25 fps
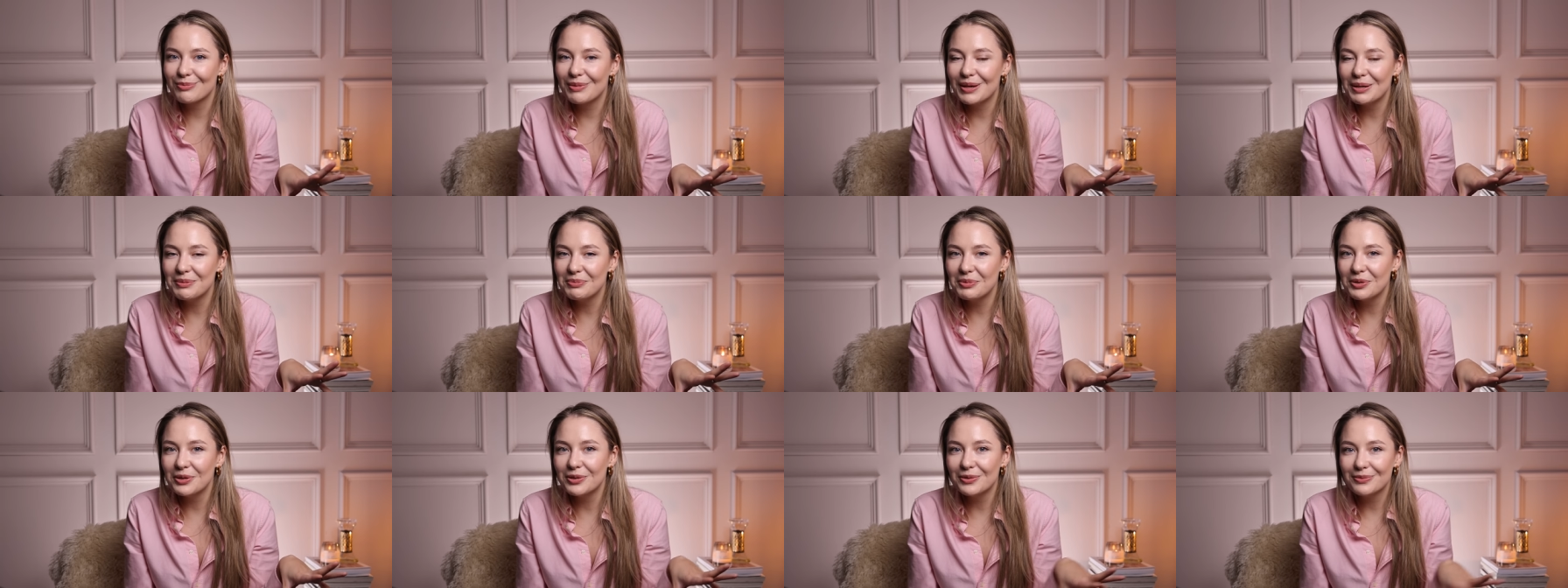
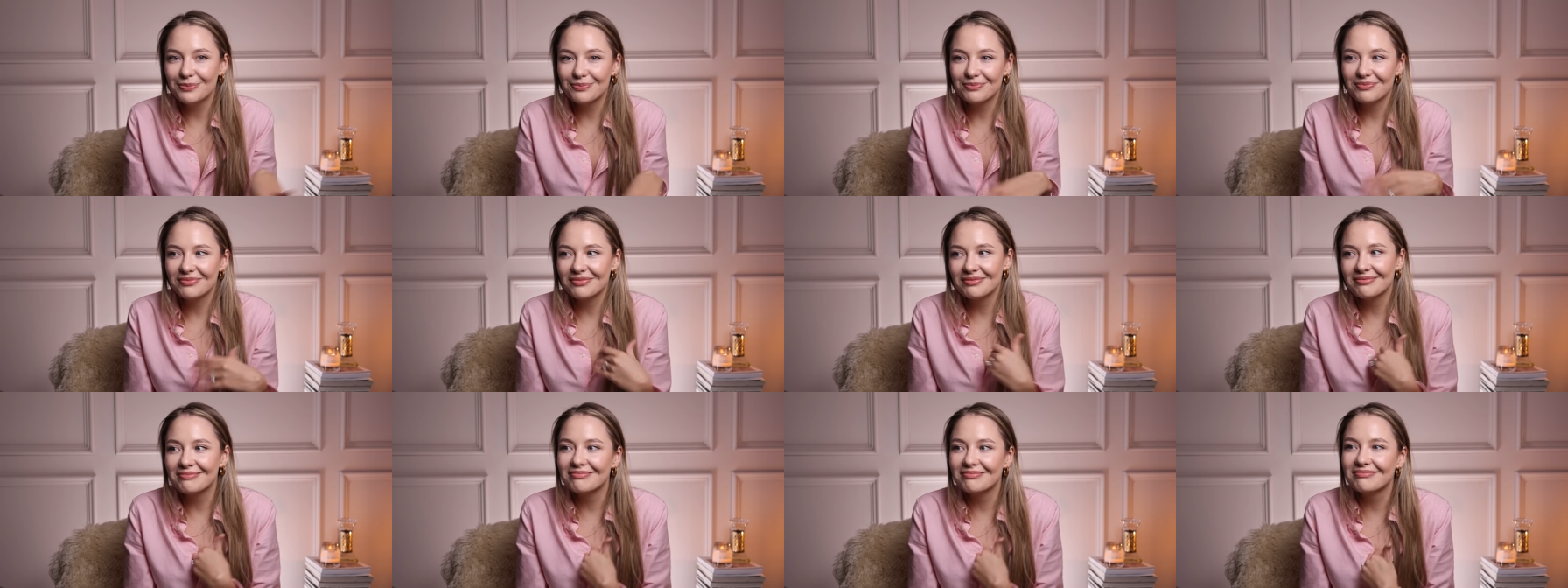people,
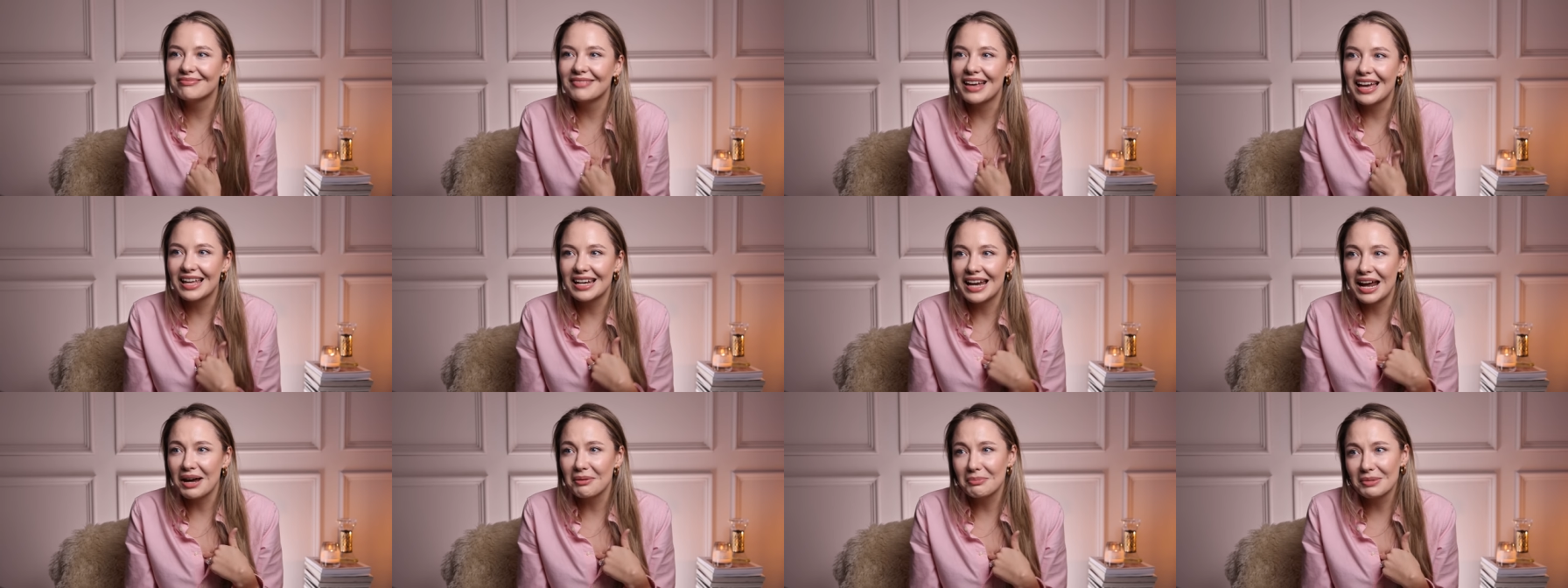
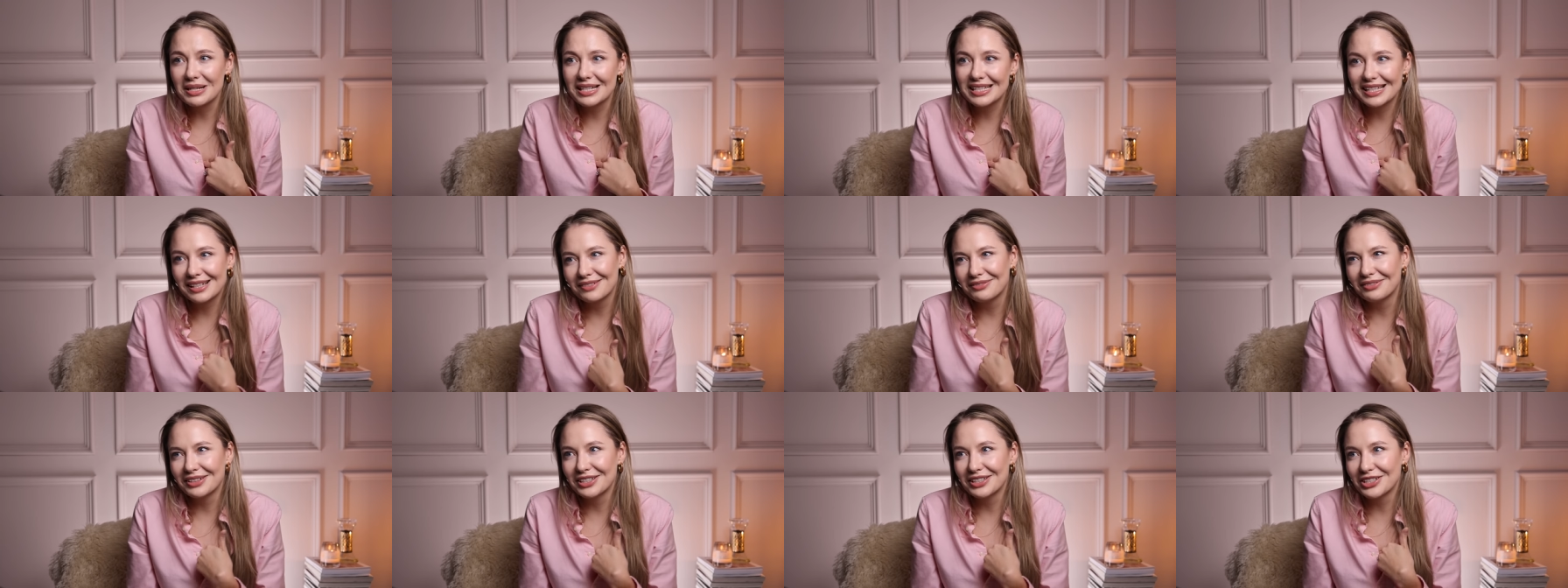and I
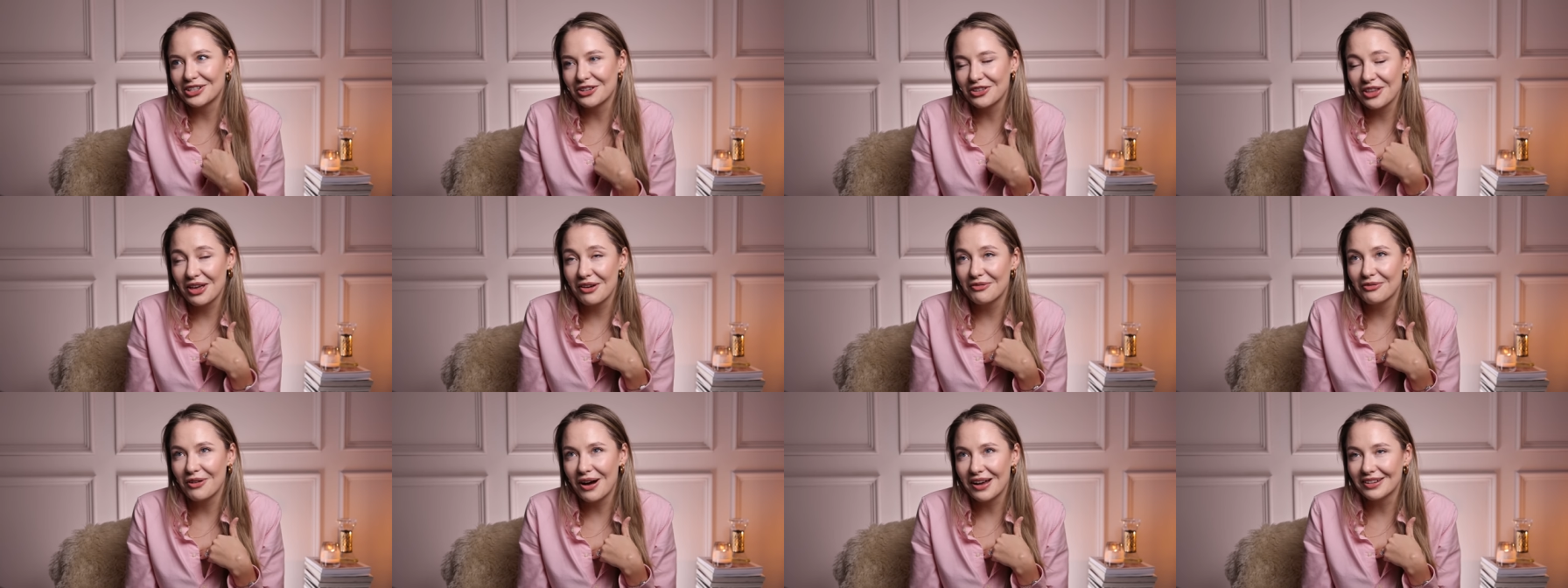myself, I
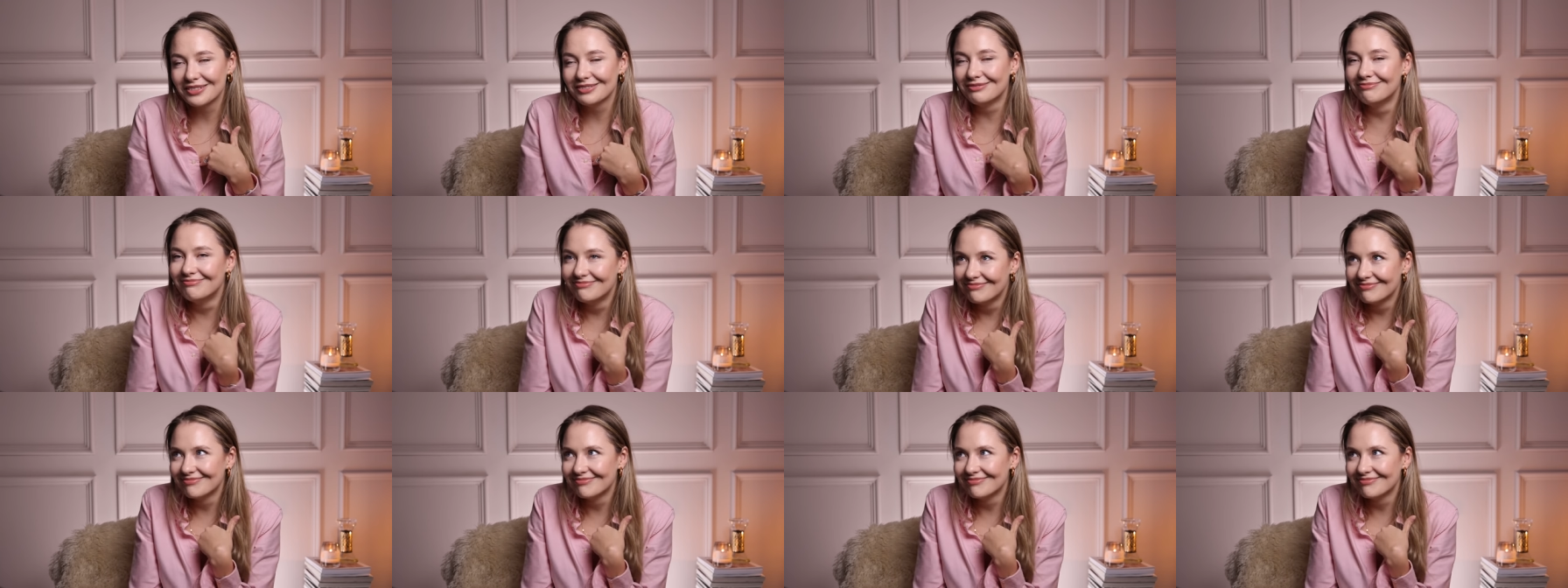don't have one.